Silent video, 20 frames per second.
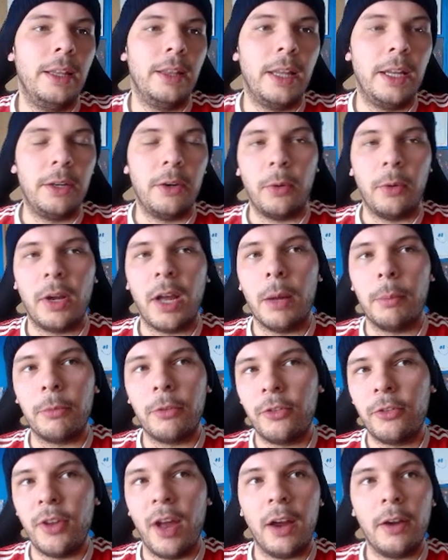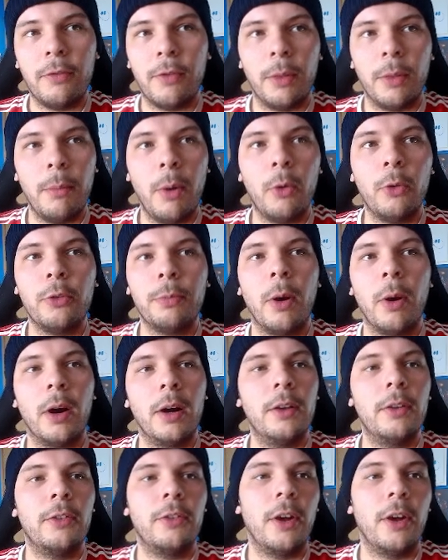they don't come stuck for the most part,